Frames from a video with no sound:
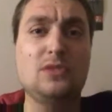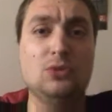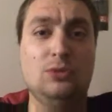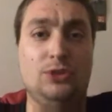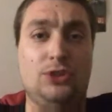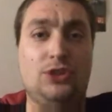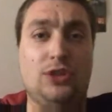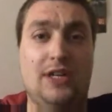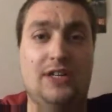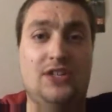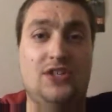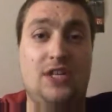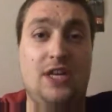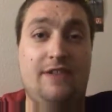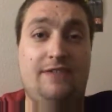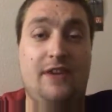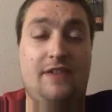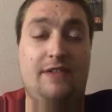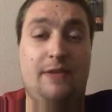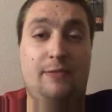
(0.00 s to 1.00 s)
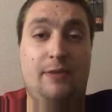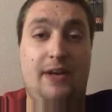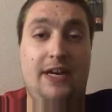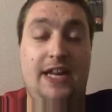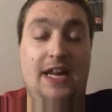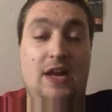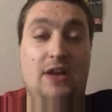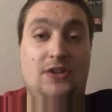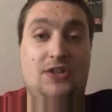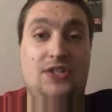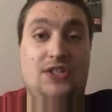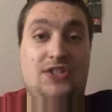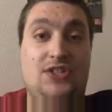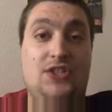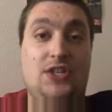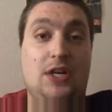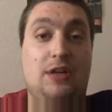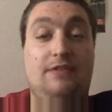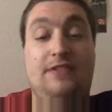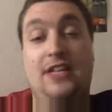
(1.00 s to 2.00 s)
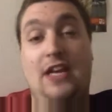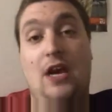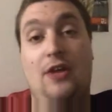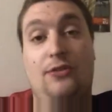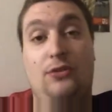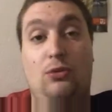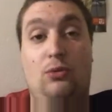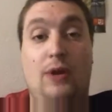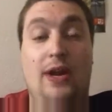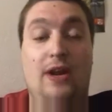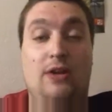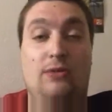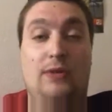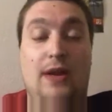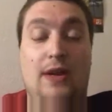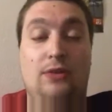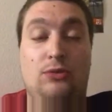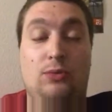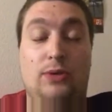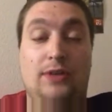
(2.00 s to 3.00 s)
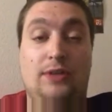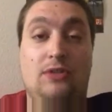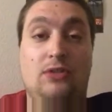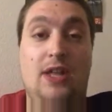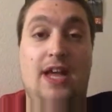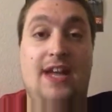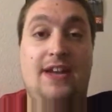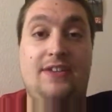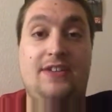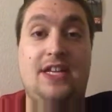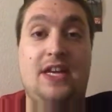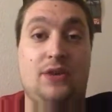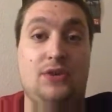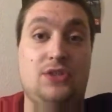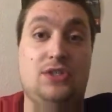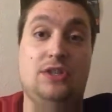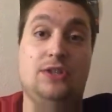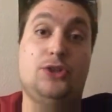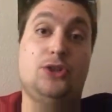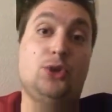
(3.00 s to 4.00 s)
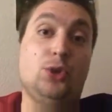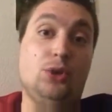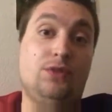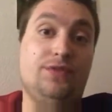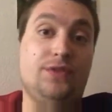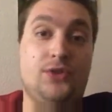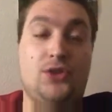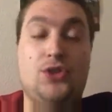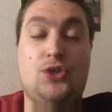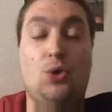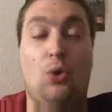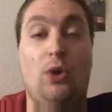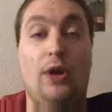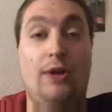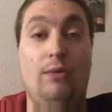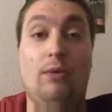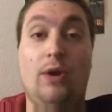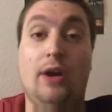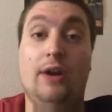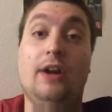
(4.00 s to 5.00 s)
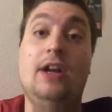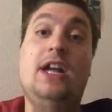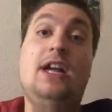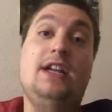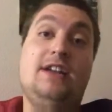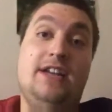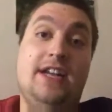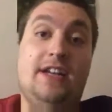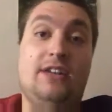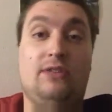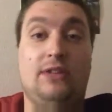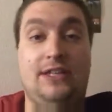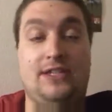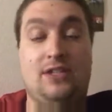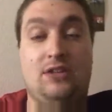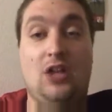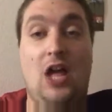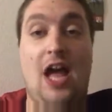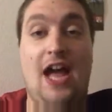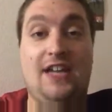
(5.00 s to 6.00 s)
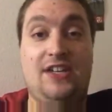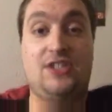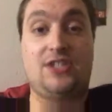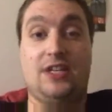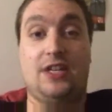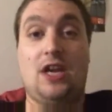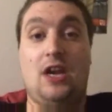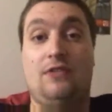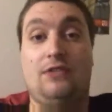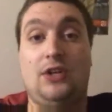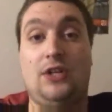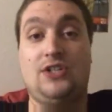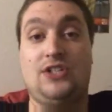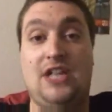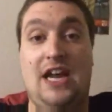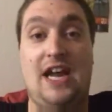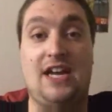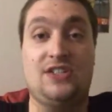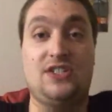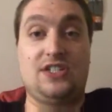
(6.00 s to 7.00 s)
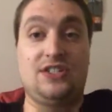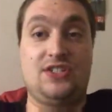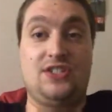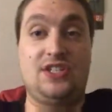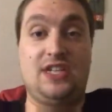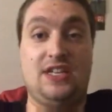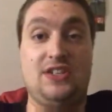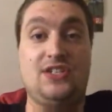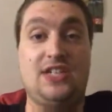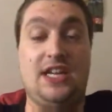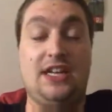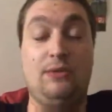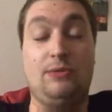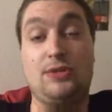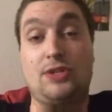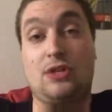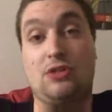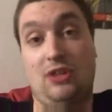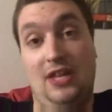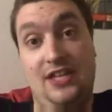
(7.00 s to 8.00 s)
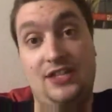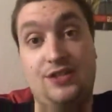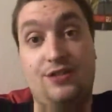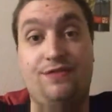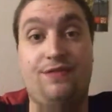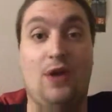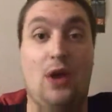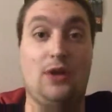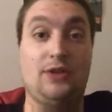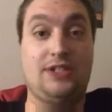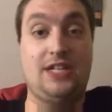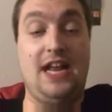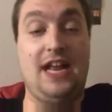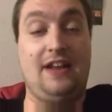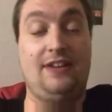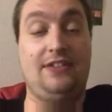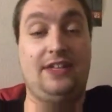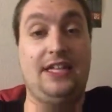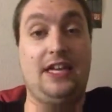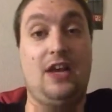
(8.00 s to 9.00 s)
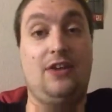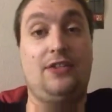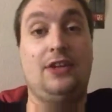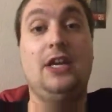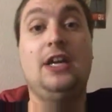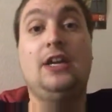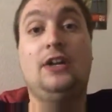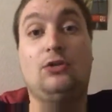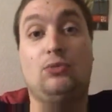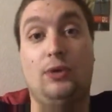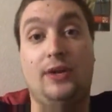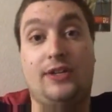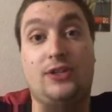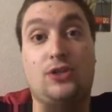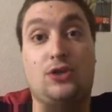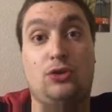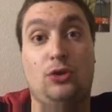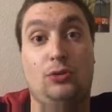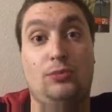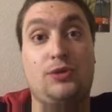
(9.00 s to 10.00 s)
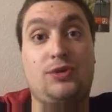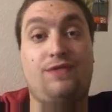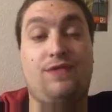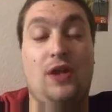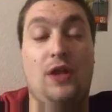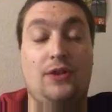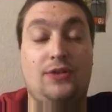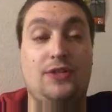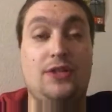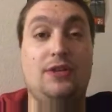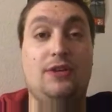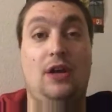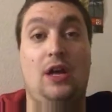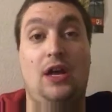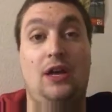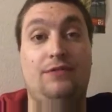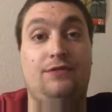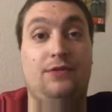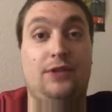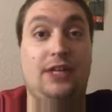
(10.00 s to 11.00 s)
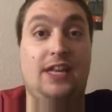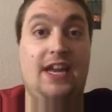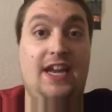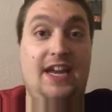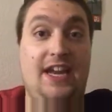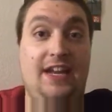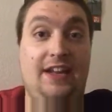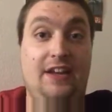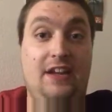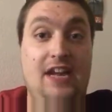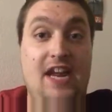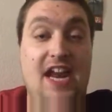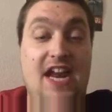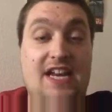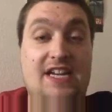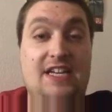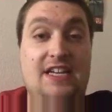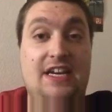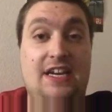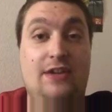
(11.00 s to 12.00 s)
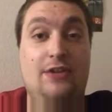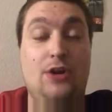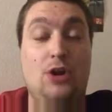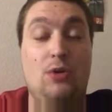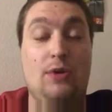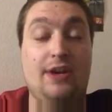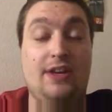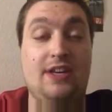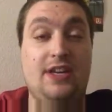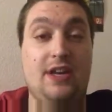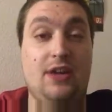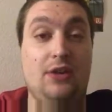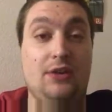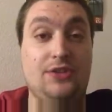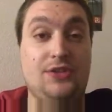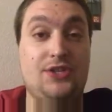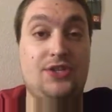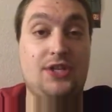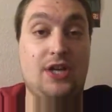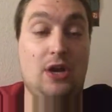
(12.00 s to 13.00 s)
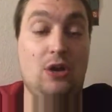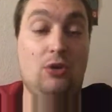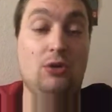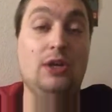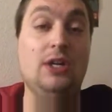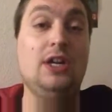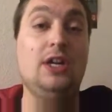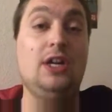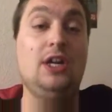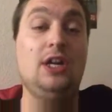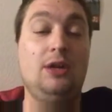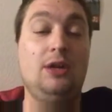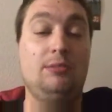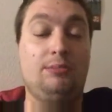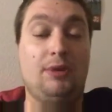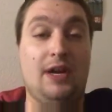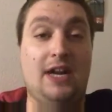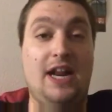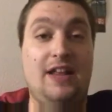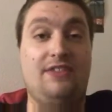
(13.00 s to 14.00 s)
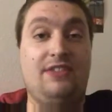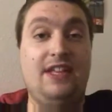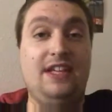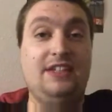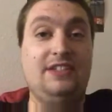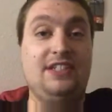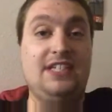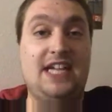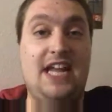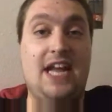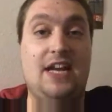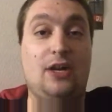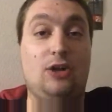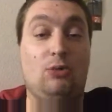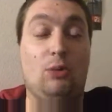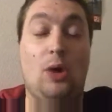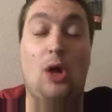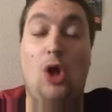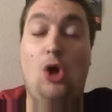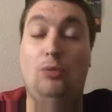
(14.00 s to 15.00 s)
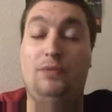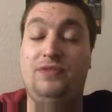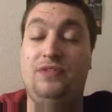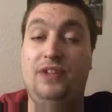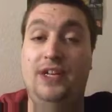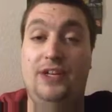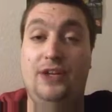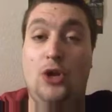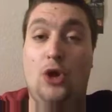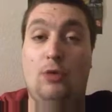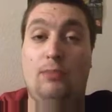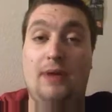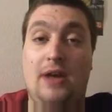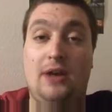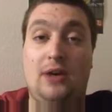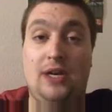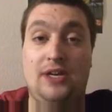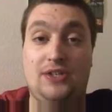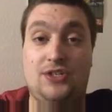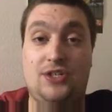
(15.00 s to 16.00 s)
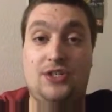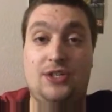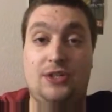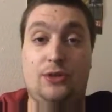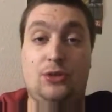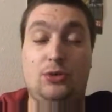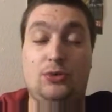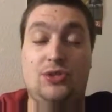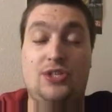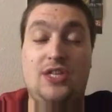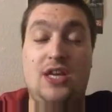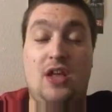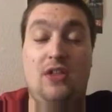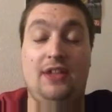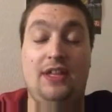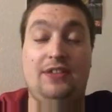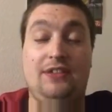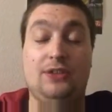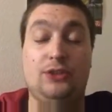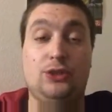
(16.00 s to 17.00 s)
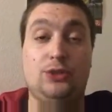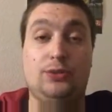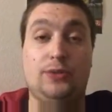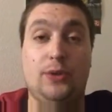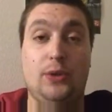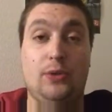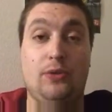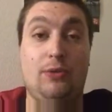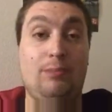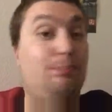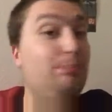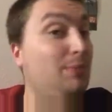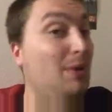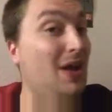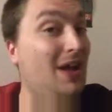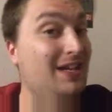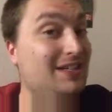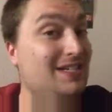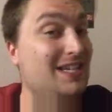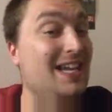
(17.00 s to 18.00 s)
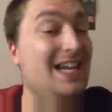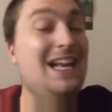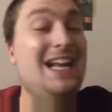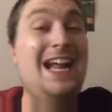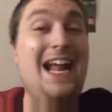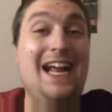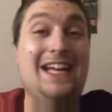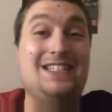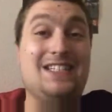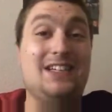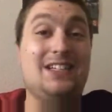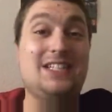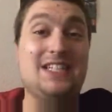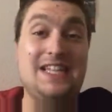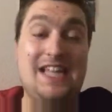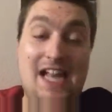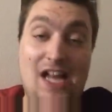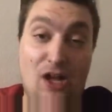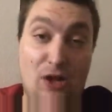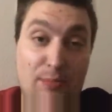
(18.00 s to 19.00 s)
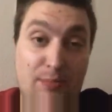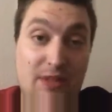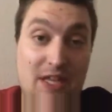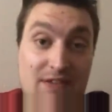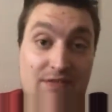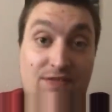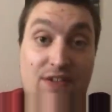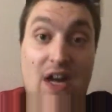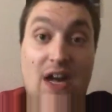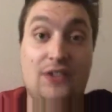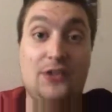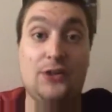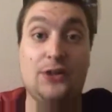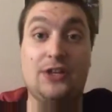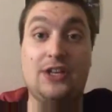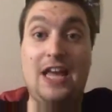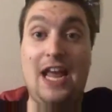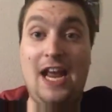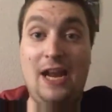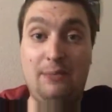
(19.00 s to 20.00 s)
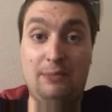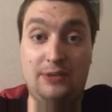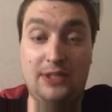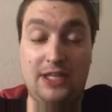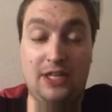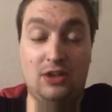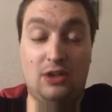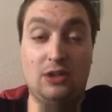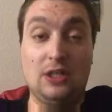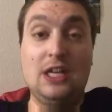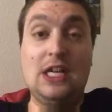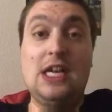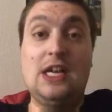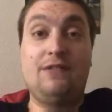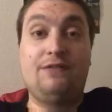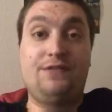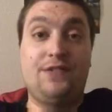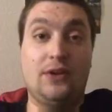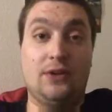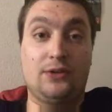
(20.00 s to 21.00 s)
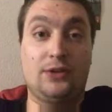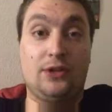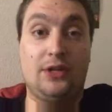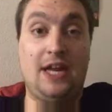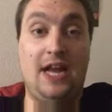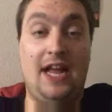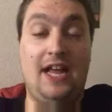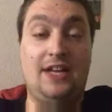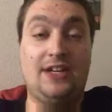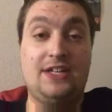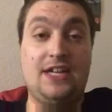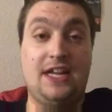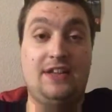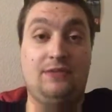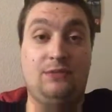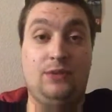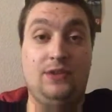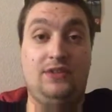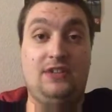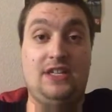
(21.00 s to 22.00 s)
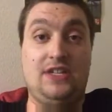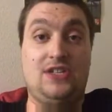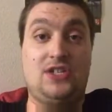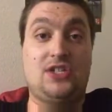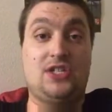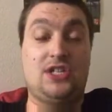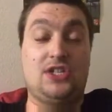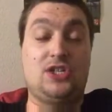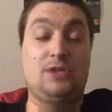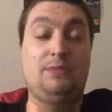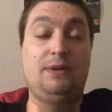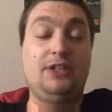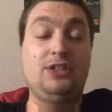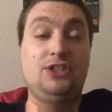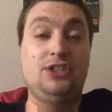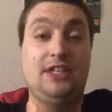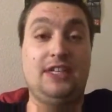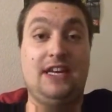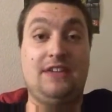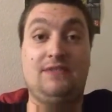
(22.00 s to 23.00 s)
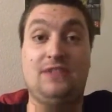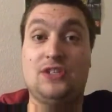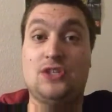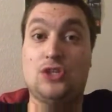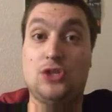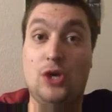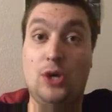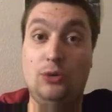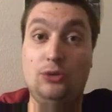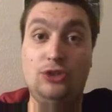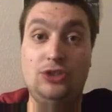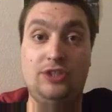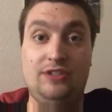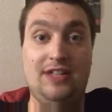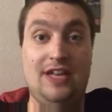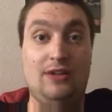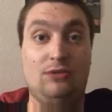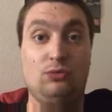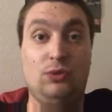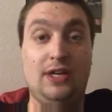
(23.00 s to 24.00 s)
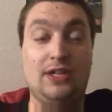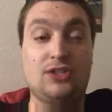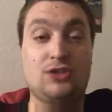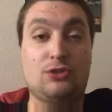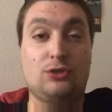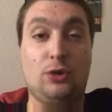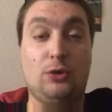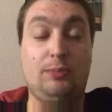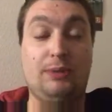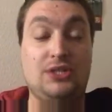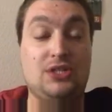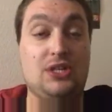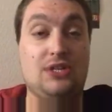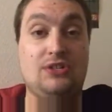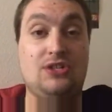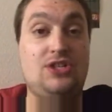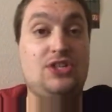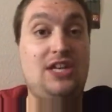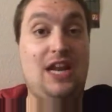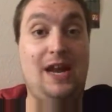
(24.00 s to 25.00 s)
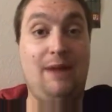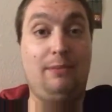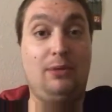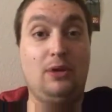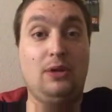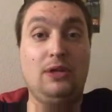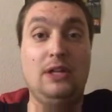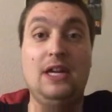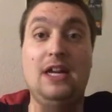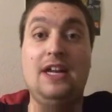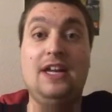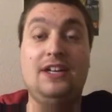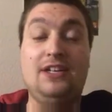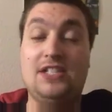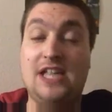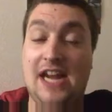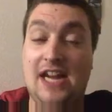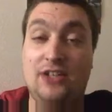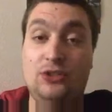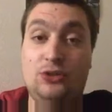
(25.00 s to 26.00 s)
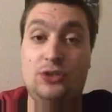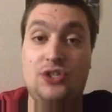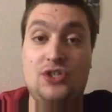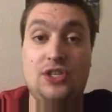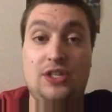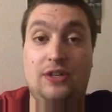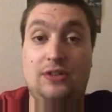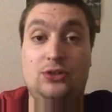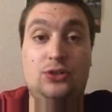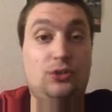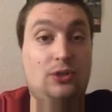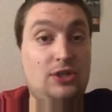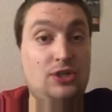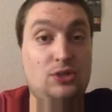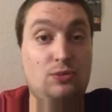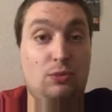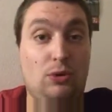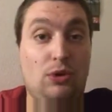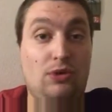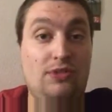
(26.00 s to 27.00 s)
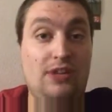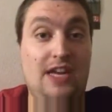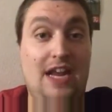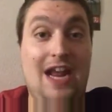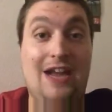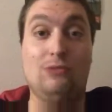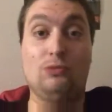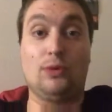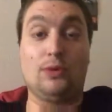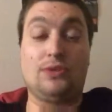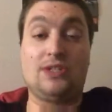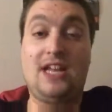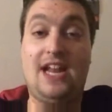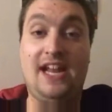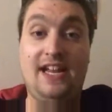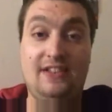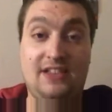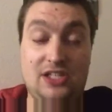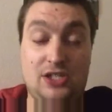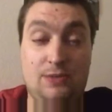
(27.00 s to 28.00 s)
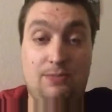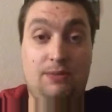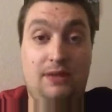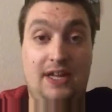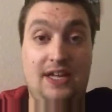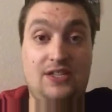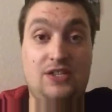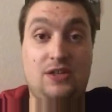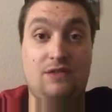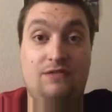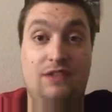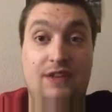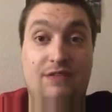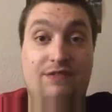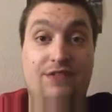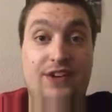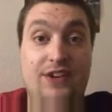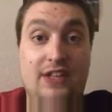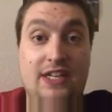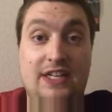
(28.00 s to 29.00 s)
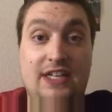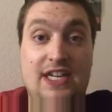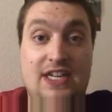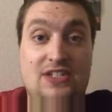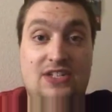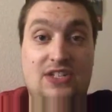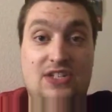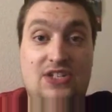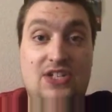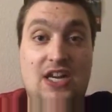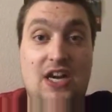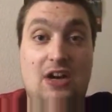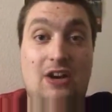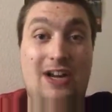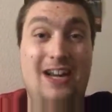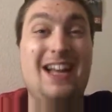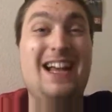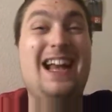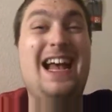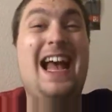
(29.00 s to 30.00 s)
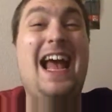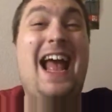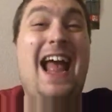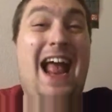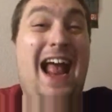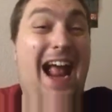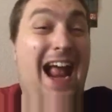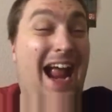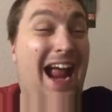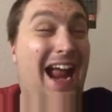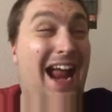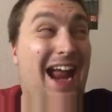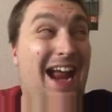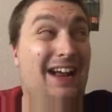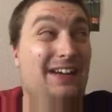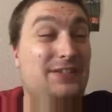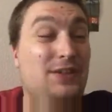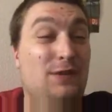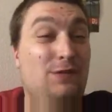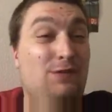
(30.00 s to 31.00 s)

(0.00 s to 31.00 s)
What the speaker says: was trying to save everybody else instead of the other way around, where Glenn tells the truthful story where Nicholas lies to cover his ass and says that it was Glenn's fault and the other Rick's group's fault for getting Aiden and Noah killed. So, but I think Deanna will hopefully know better as to who's telling the truth. But it doesn't help that Father Gabriel filled her head and with this suspicion and this notion that Rick's group is unstable, dangerous and untrustworthy, and will take this place if they feel it necessary. And